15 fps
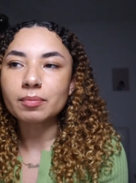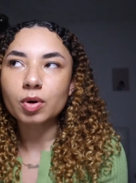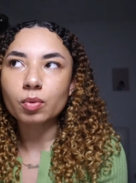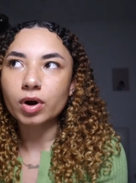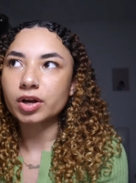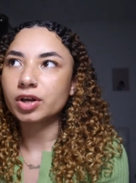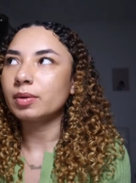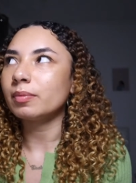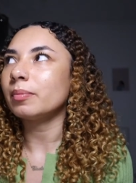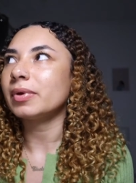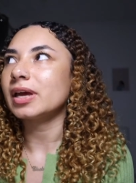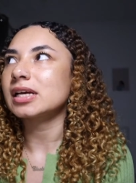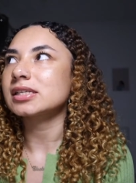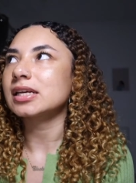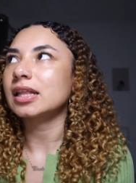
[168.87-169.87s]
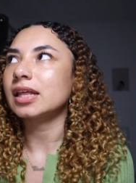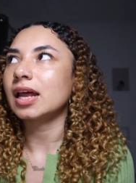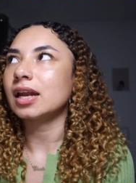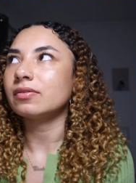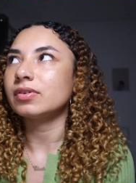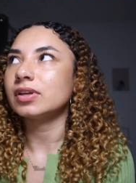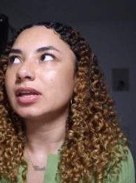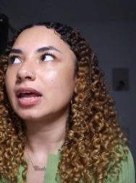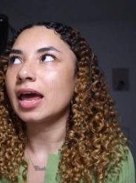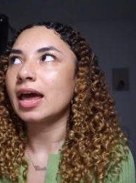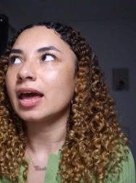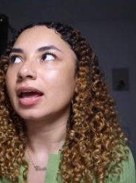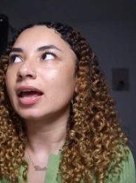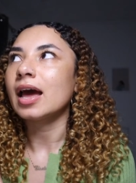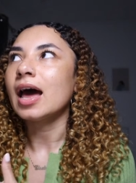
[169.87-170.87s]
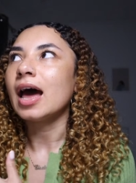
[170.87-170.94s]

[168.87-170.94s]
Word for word: but we're human beings at the end of the day,